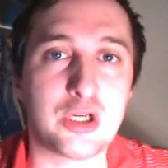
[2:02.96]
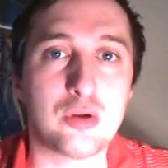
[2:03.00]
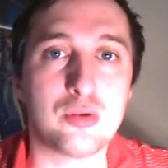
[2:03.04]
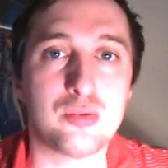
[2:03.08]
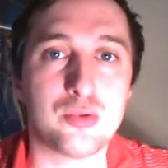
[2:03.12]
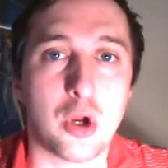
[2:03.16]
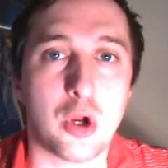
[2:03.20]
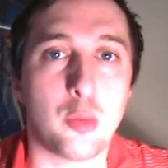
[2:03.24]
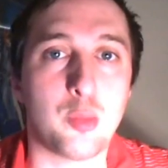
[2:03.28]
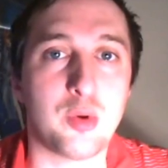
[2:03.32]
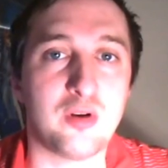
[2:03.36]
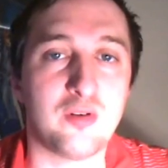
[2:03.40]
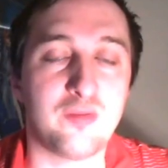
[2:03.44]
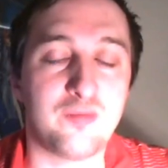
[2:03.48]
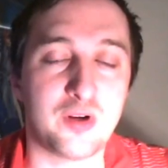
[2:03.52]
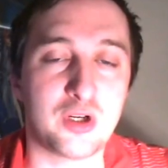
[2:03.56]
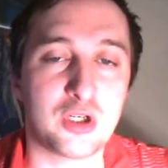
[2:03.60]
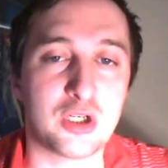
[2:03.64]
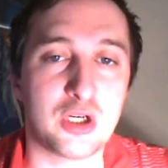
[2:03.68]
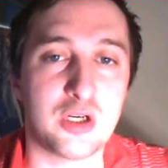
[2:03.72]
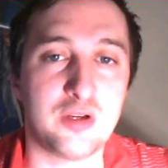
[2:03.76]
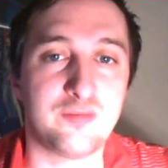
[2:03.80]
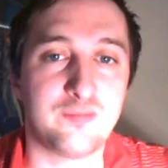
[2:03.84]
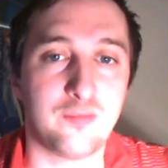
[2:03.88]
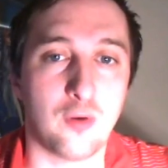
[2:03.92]
still not been
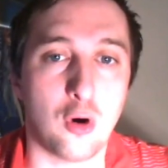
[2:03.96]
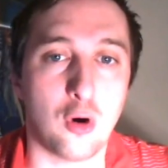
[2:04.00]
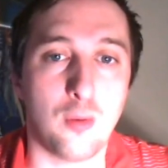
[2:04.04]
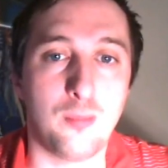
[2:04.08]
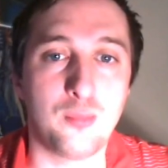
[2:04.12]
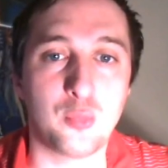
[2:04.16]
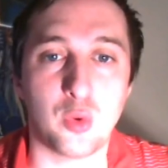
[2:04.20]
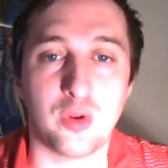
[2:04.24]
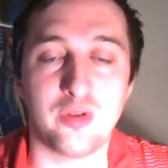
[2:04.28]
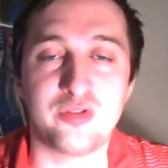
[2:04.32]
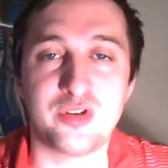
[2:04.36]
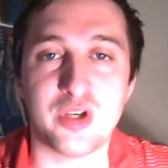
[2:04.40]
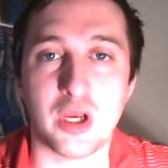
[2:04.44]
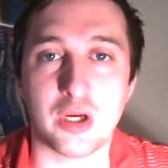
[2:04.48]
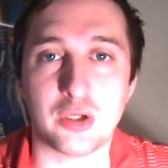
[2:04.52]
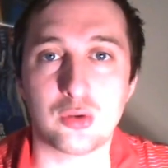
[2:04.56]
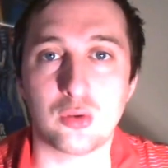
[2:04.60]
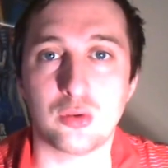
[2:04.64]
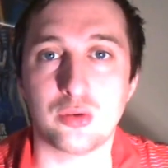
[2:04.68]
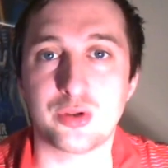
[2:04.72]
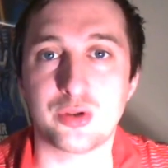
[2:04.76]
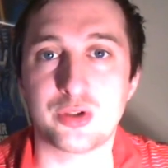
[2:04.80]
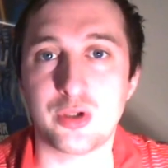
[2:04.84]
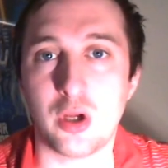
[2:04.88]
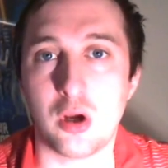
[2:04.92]
officially formed with
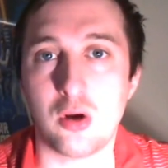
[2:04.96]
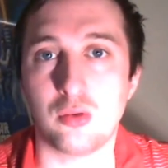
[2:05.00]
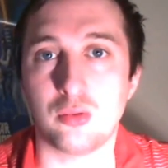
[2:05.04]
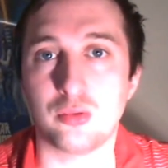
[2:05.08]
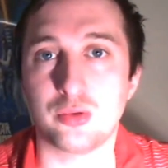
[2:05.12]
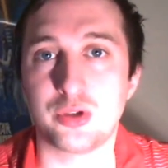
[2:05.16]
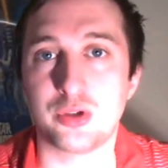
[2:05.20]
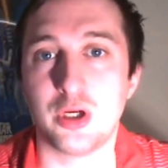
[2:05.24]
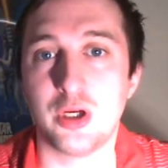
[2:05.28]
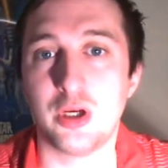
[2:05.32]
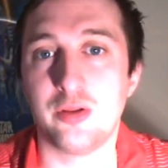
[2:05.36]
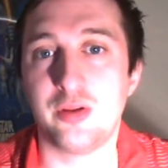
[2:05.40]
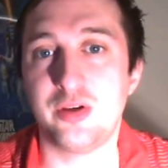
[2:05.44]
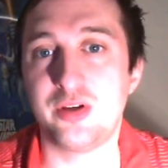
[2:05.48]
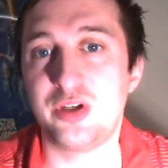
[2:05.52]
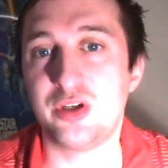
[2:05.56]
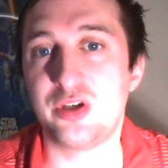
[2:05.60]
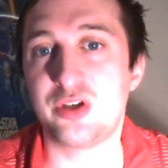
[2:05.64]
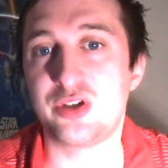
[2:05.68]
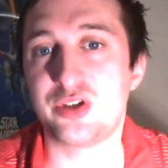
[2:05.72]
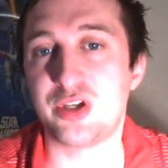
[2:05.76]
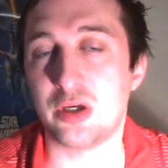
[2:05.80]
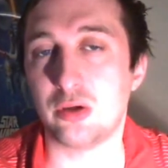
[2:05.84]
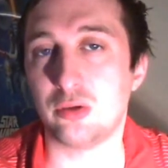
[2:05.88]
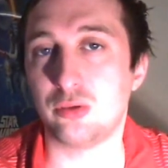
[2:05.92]
sexual assault. This
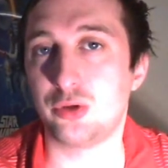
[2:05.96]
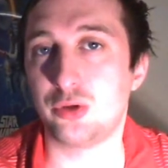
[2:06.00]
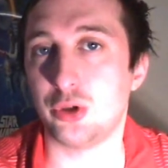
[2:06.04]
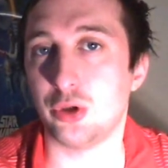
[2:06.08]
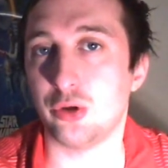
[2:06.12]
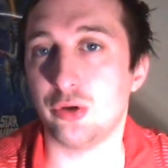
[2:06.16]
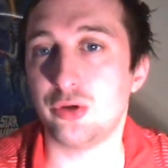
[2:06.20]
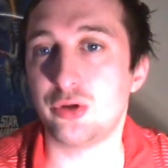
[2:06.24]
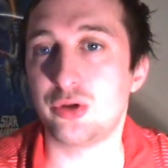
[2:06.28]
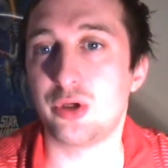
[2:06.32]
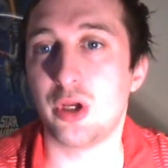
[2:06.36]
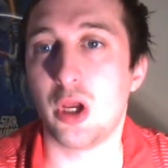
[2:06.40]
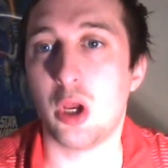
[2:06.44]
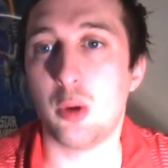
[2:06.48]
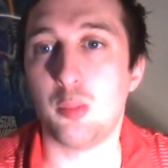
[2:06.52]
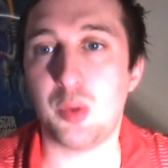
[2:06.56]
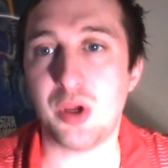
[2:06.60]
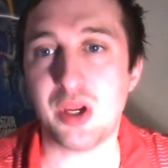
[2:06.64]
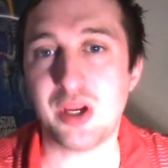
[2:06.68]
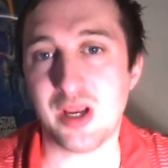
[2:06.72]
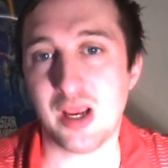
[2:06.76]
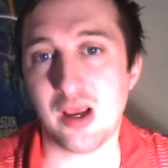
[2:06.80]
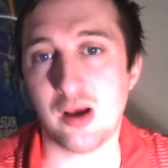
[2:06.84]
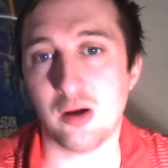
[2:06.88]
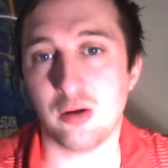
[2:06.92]
is still just
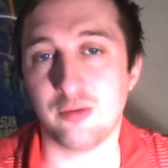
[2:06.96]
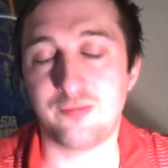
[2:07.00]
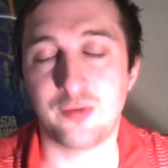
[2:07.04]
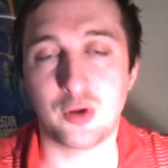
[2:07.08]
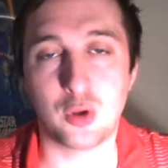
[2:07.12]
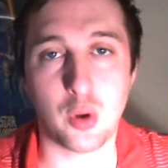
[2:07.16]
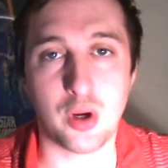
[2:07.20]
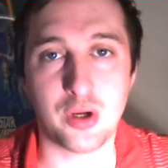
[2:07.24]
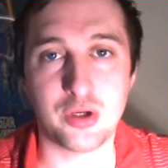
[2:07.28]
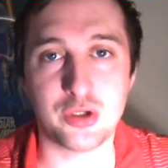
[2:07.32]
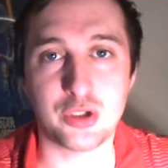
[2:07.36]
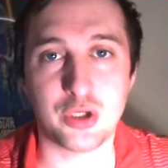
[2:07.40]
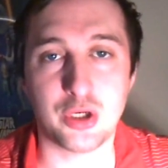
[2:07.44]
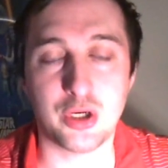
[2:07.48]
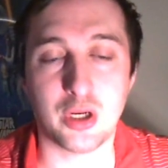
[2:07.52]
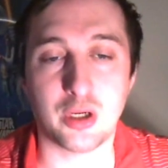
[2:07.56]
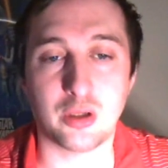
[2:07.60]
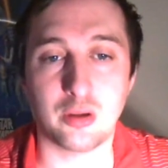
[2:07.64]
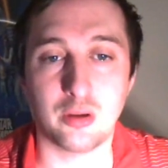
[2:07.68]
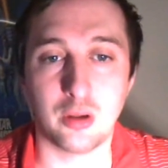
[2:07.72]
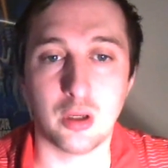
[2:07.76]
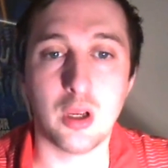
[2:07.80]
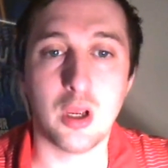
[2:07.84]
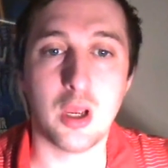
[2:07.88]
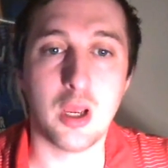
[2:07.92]
being held for
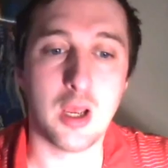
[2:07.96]
questioning.